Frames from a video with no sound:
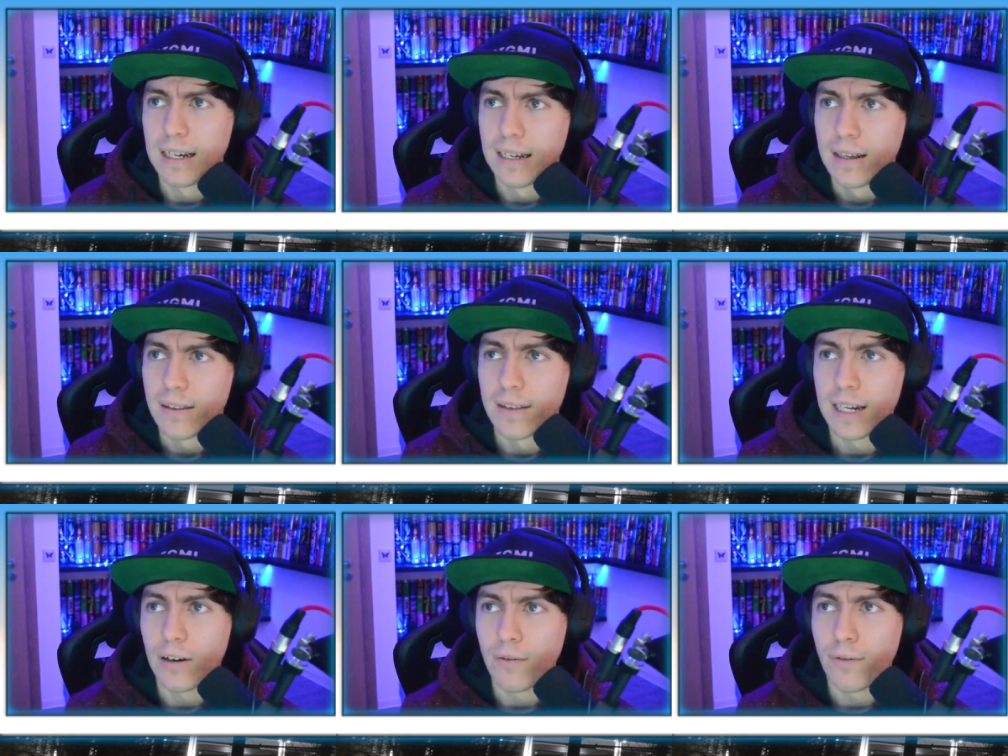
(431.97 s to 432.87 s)
They
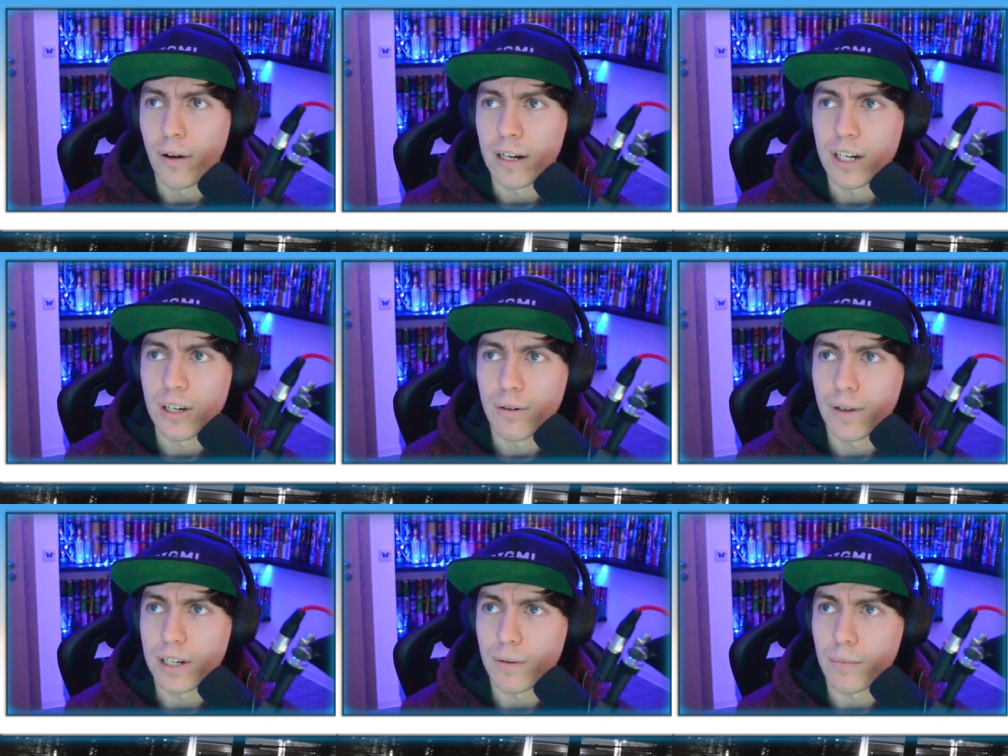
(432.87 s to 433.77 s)
don't throw energy with their
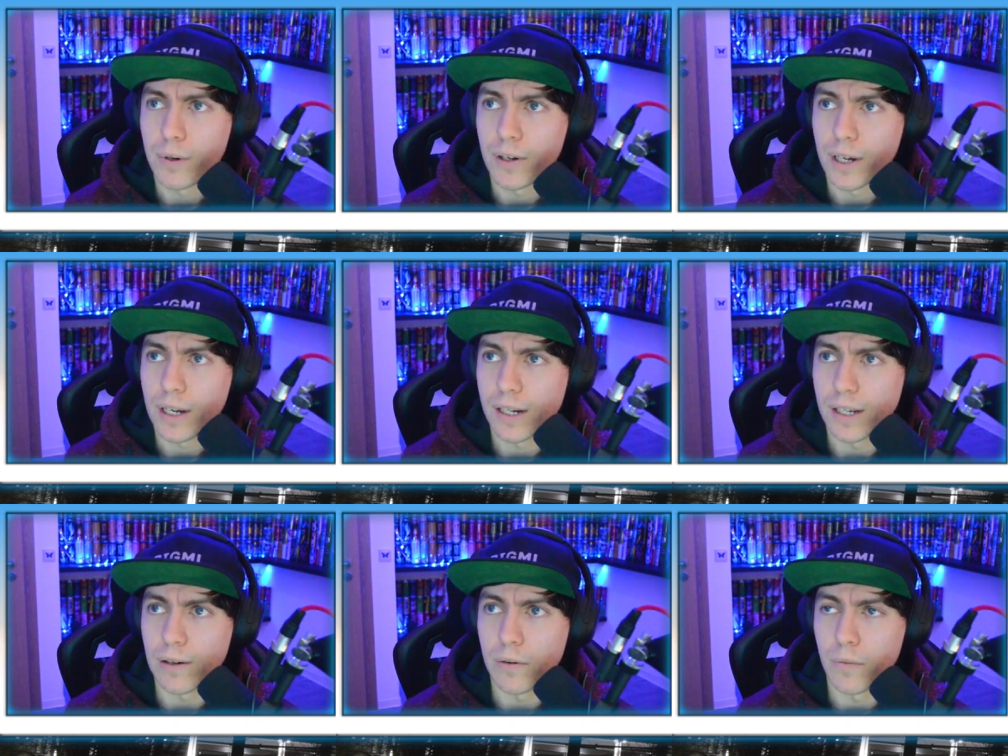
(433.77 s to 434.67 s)
Swampert,
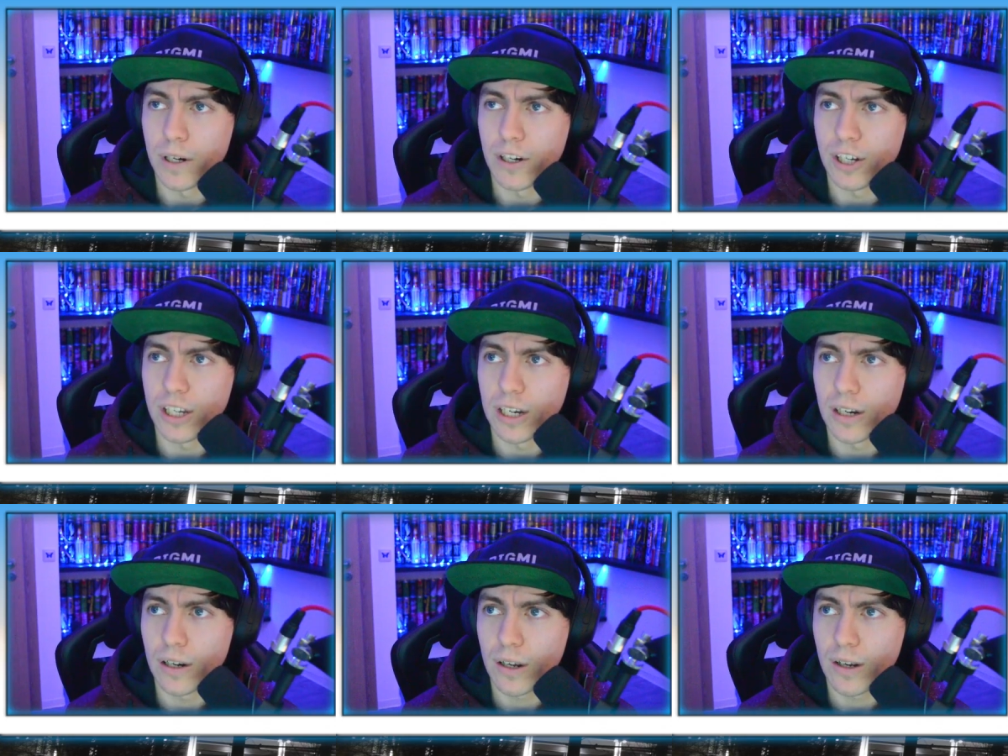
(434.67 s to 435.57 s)
so we're just
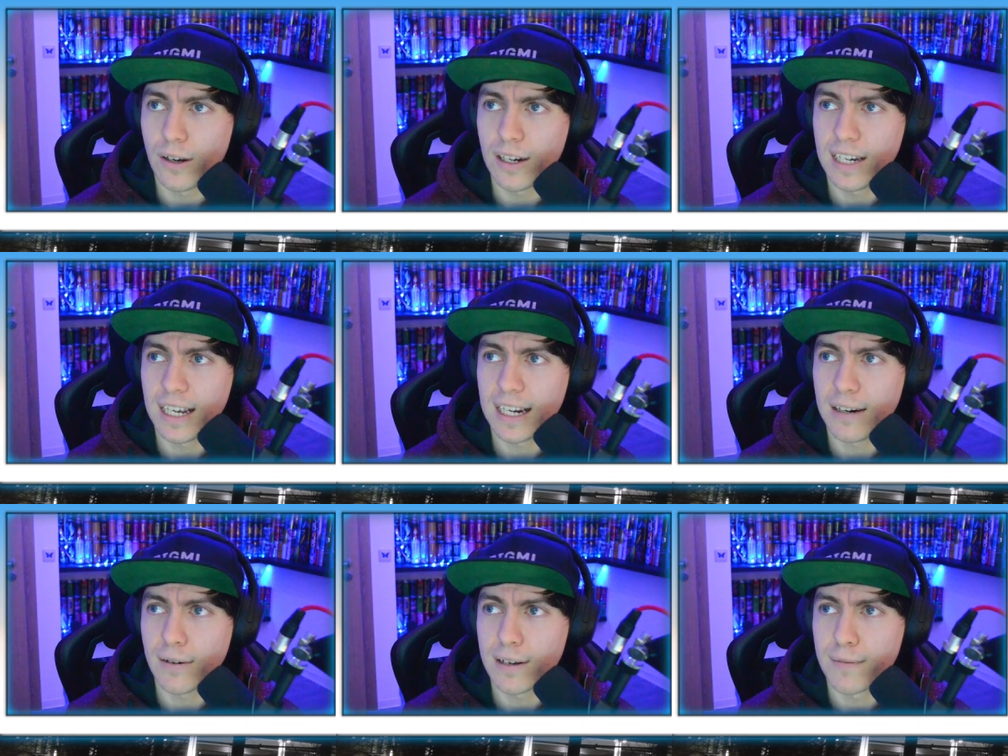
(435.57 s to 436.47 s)
gonna take it
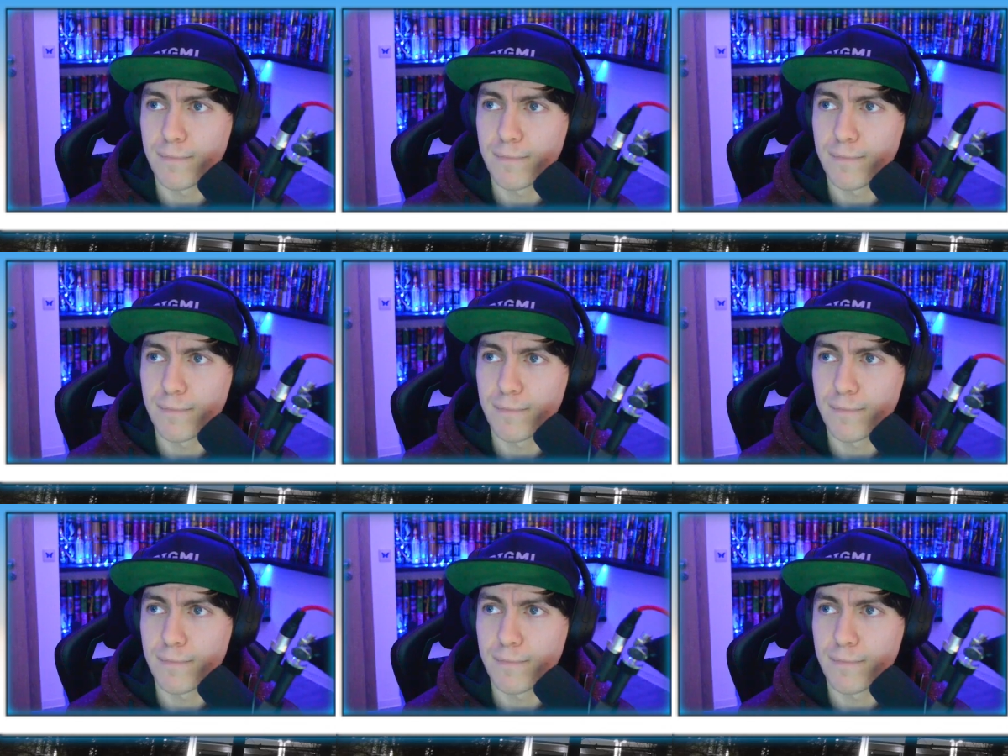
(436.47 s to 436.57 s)
out.